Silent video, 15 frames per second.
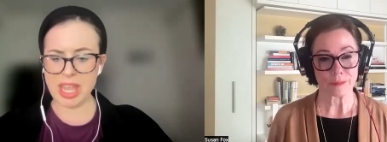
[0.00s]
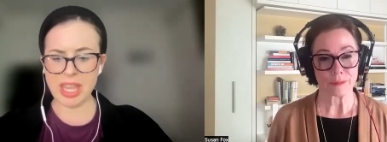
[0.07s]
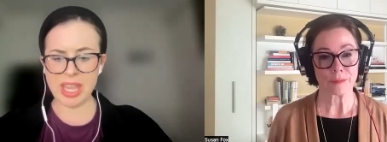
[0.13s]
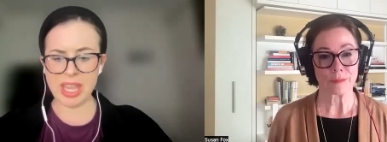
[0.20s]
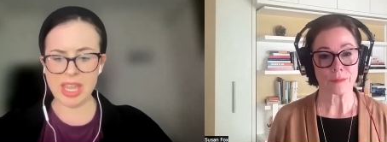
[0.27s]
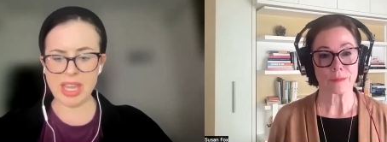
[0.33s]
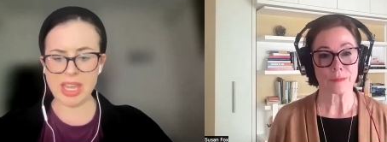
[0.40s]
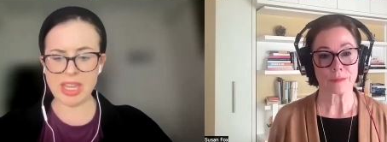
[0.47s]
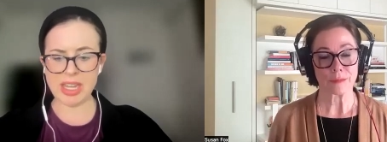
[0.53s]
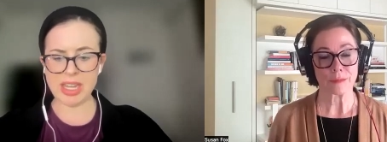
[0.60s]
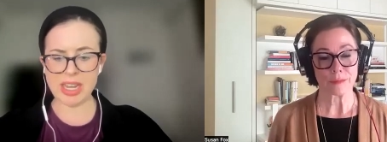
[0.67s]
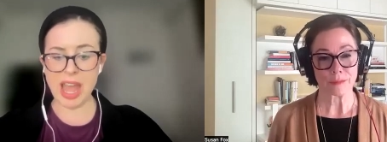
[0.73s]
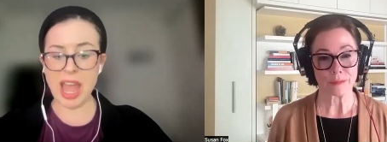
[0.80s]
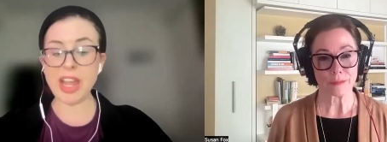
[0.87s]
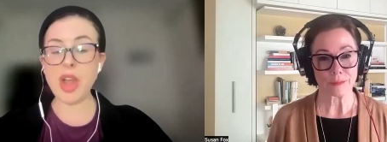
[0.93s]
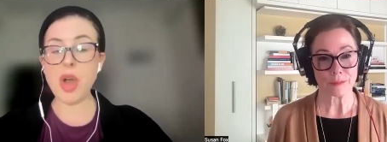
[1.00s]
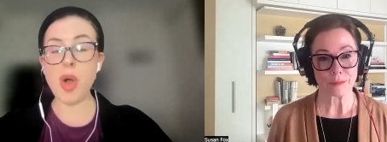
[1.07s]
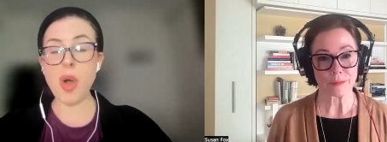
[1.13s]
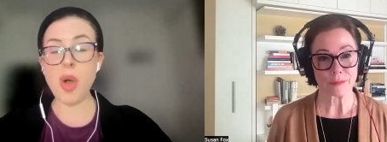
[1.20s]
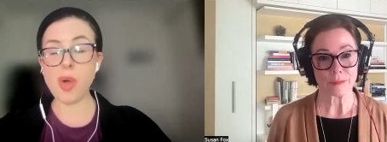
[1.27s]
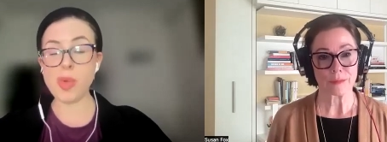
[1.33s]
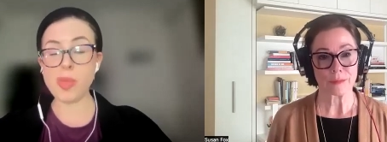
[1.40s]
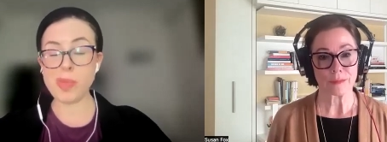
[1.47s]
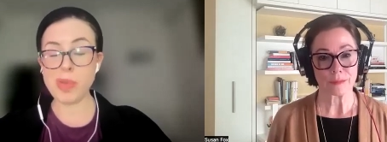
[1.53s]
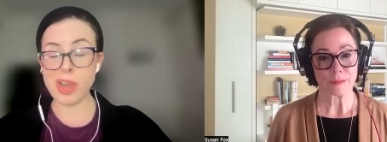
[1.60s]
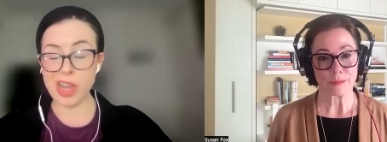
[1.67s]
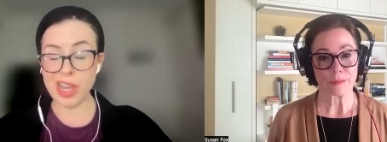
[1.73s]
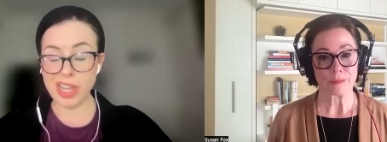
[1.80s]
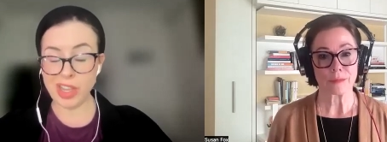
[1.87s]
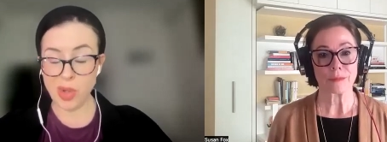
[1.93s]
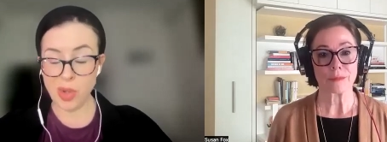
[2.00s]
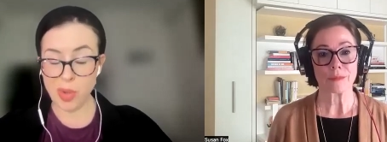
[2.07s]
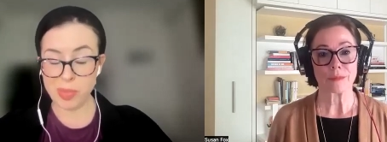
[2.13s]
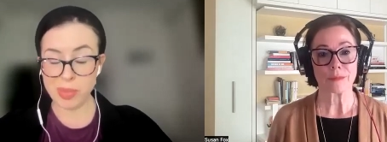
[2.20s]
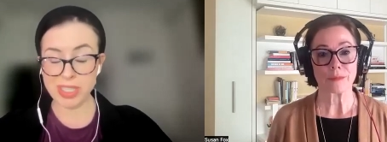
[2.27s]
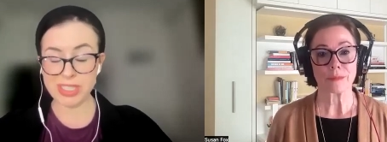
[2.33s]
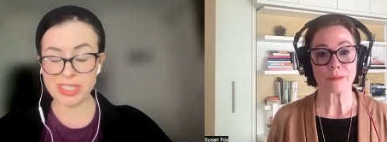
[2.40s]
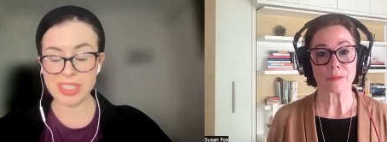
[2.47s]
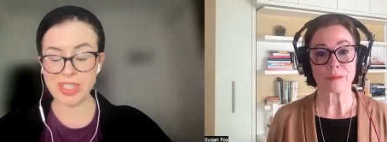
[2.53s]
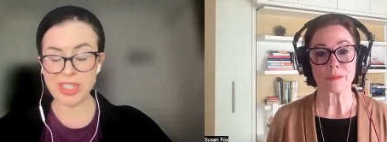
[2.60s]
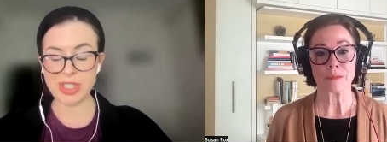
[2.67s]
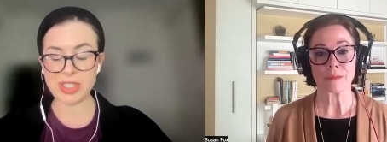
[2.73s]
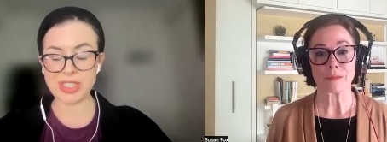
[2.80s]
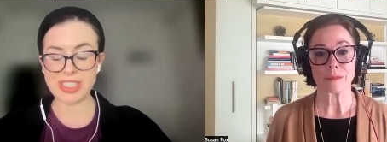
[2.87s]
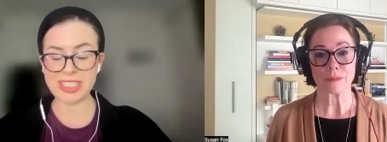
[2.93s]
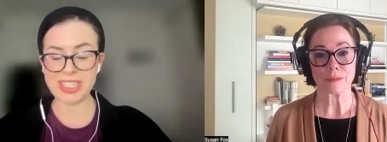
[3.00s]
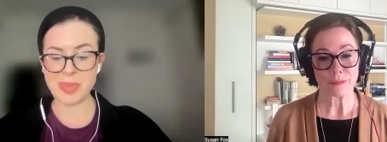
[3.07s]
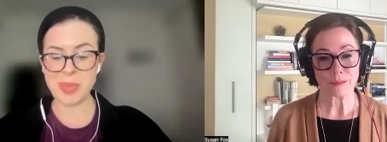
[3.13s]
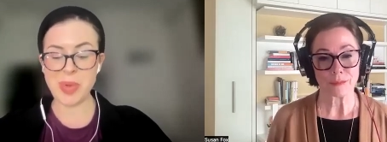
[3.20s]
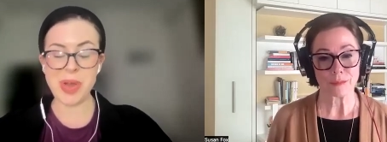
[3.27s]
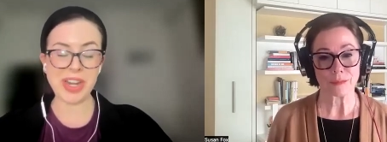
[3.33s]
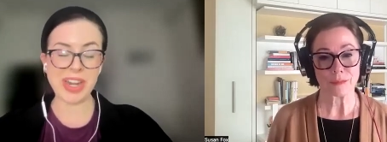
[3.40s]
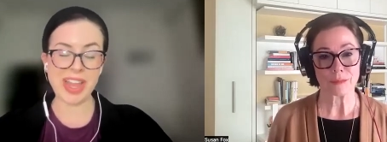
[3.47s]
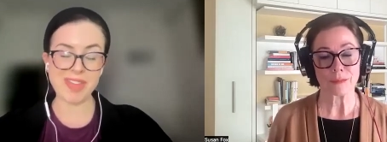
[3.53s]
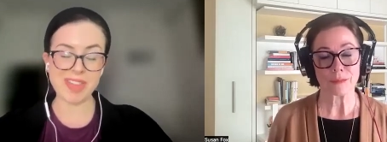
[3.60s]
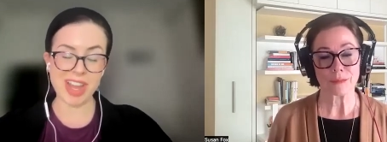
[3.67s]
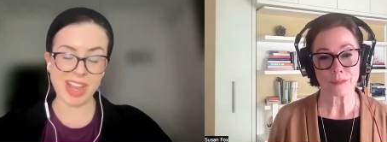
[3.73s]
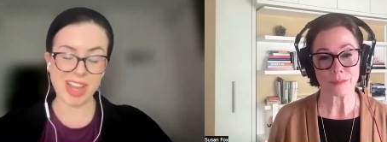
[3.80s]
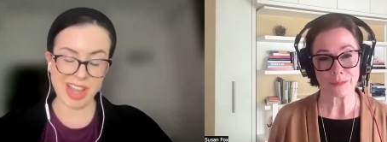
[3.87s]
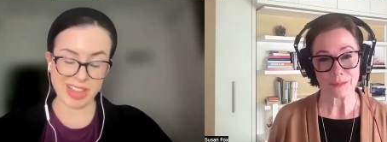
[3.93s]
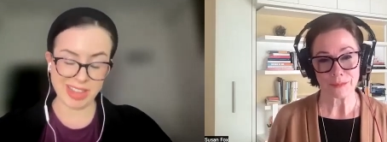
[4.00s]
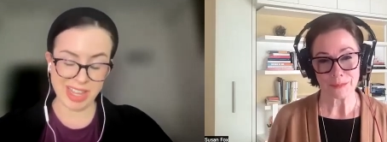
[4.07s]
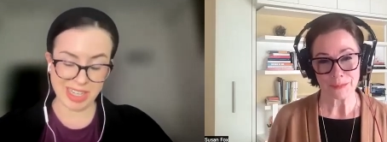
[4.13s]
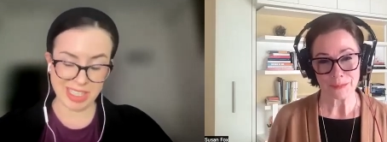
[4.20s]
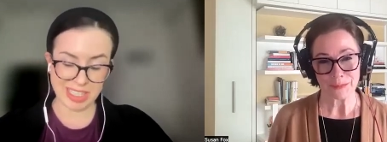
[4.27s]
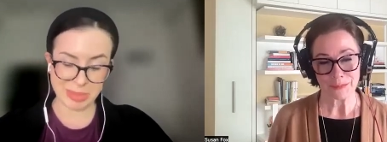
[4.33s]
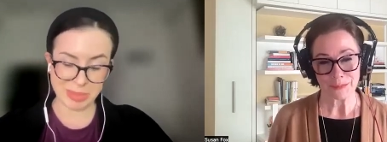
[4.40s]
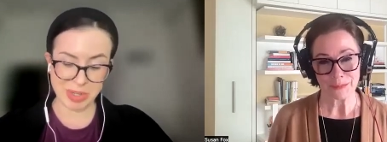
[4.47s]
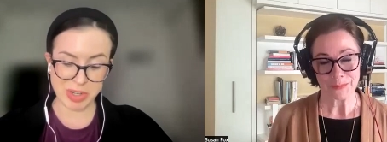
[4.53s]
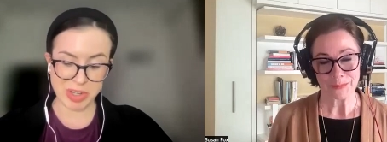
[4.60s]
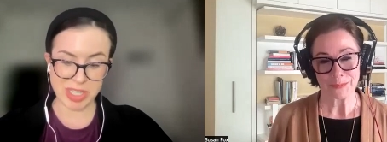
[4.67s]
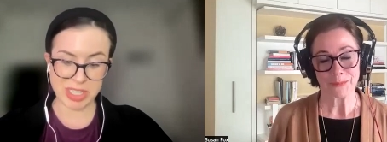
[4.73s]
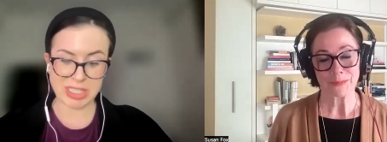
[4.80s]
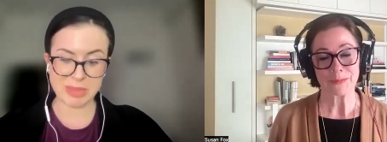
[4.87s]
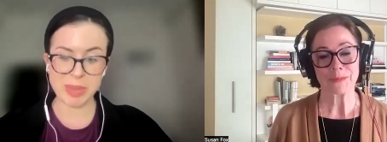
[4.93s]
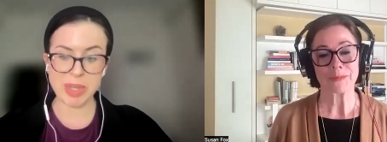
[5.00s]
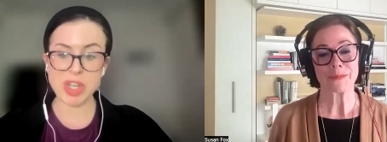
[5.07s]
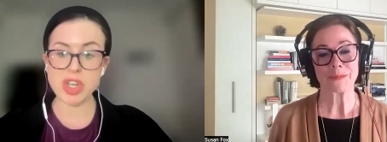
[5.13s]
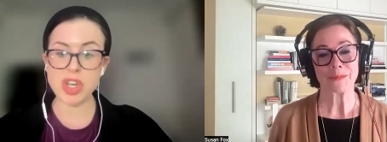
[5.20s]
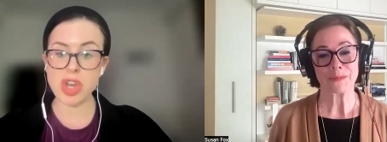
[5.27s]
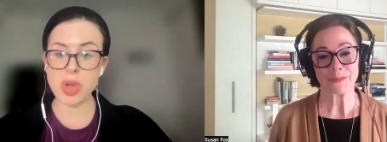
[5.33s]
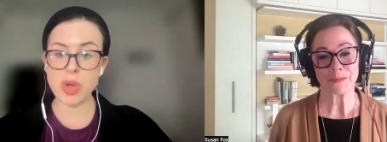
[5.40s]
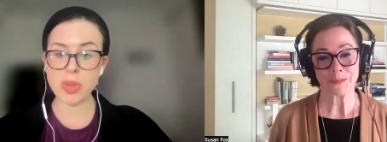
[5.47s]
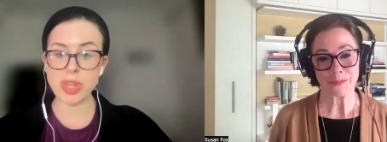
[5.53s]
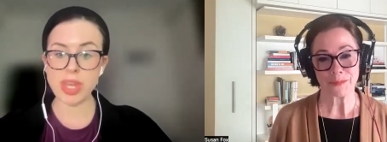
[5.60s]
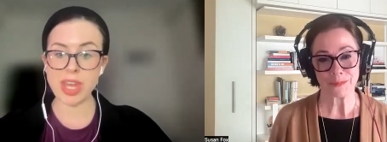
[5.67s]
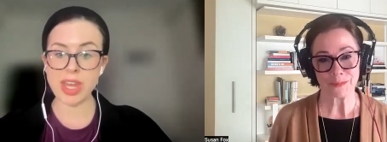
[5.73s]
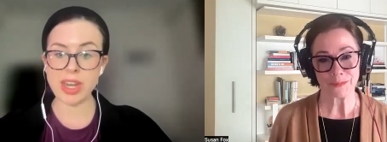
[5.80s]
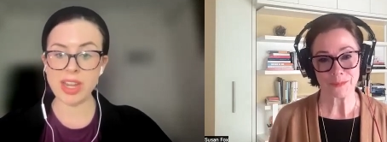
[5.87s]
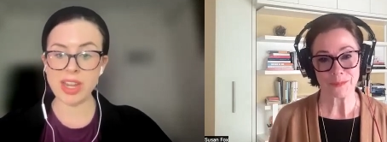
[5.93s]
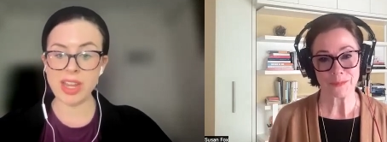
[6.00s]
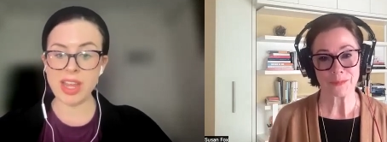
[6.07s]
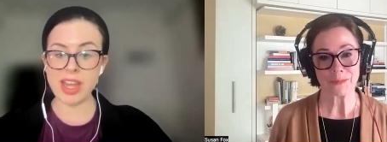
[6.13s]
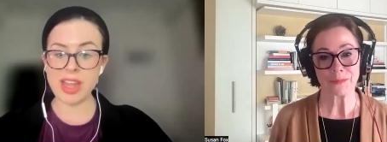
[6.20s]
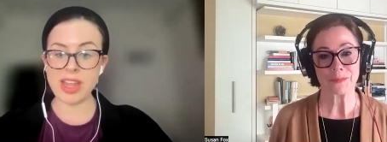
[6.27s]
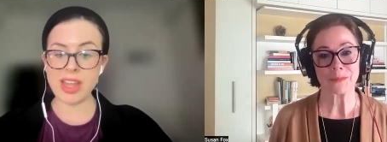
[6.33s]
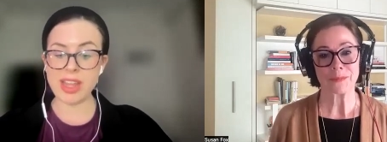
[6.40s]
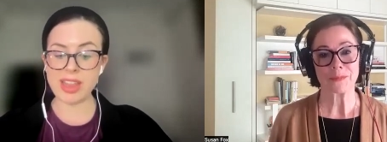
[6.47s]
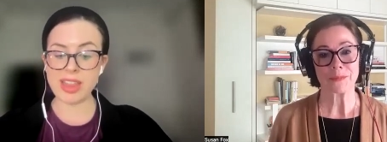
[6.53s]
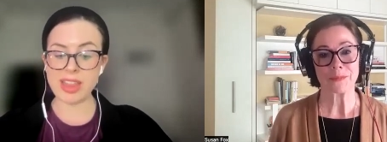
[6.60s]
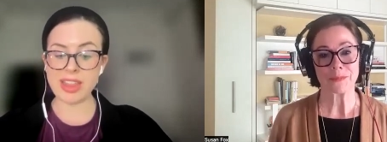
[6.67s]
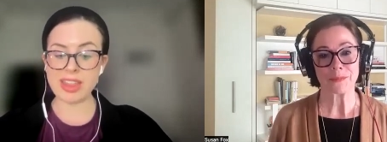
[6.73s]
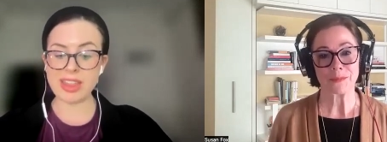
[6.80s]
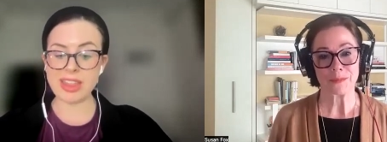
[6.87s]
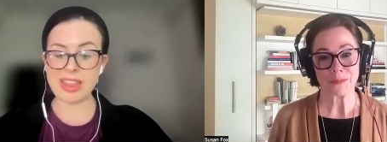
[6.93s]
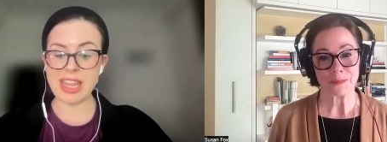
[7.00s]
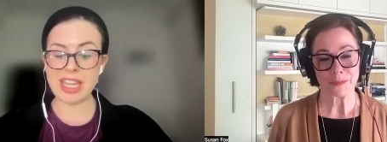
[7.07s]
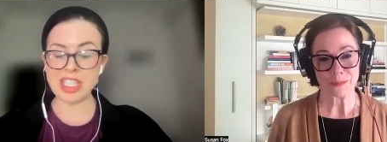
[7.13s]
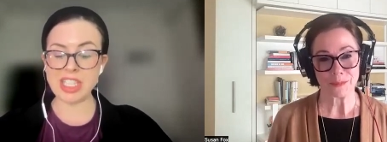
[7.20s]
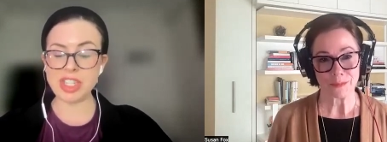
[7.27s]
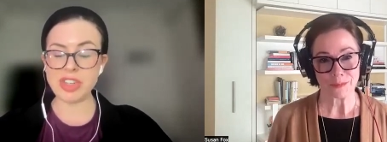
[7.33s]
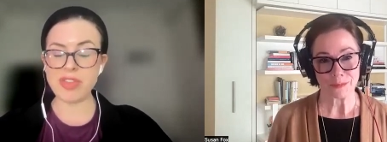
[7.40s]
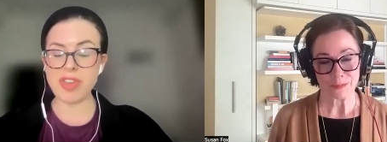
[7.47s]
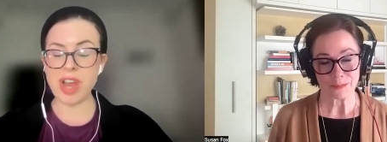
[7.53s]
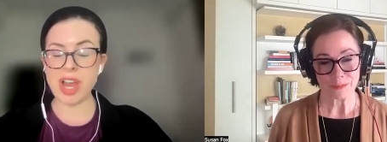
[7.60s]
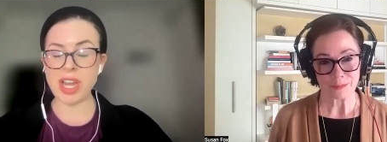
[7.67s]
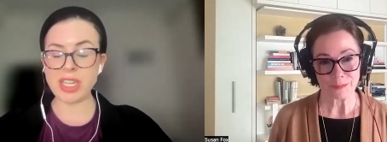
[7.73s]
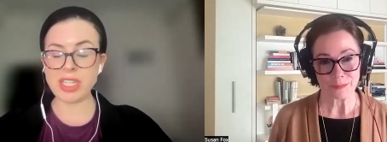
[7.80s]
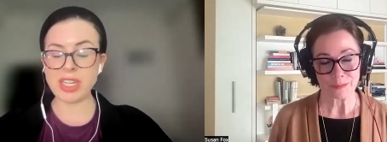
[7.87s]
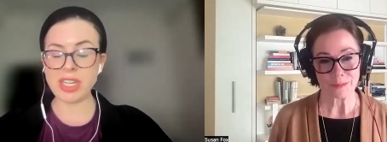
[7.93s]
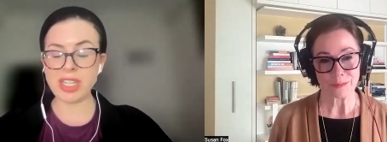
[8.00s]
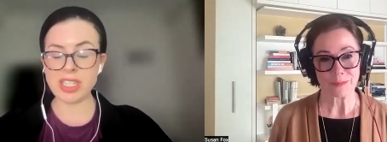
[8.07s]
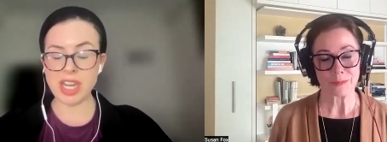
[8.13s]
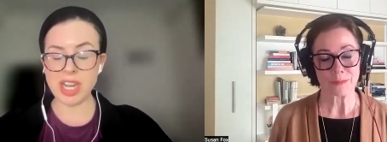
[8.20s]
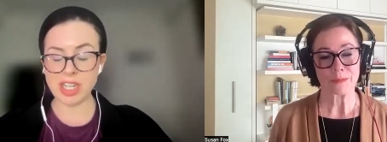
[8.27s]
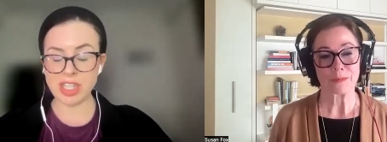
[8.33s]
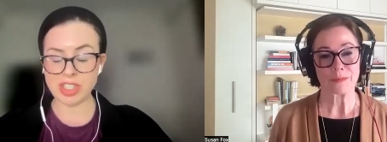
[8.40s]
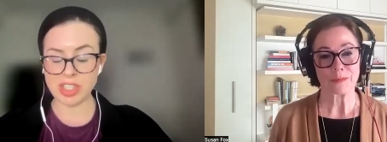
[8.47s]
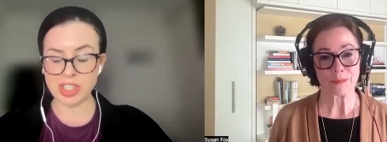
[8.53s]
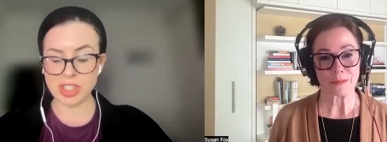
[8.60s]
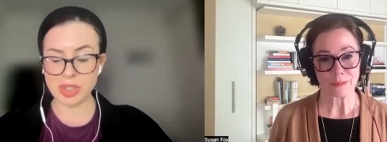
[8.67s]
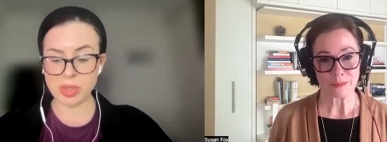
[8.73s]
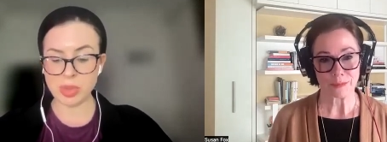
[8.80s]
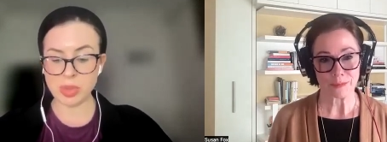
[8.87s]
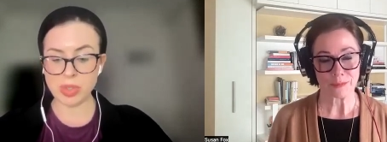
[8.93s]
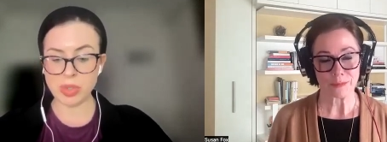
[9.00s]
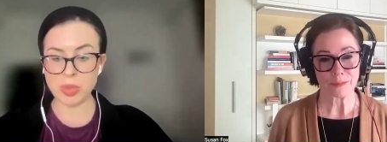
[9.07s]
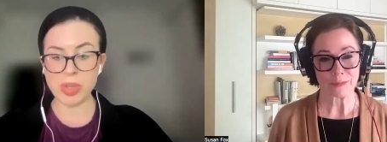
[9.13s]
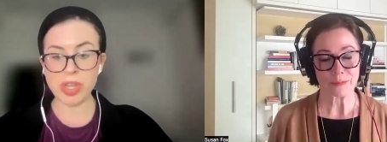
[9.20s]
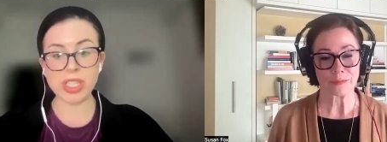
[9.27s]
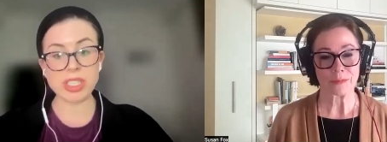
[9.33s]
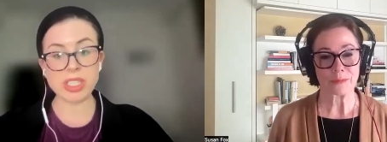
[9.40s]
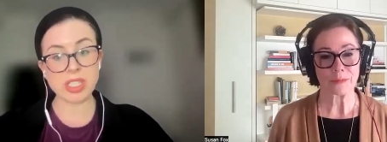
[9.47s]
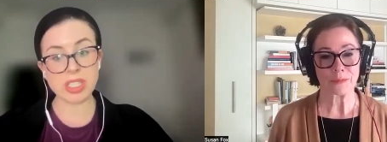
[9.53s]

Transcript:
Speaker 1: And I hope, I hope listeners, one, have not had that experience, but know that they should find a doctor who is willing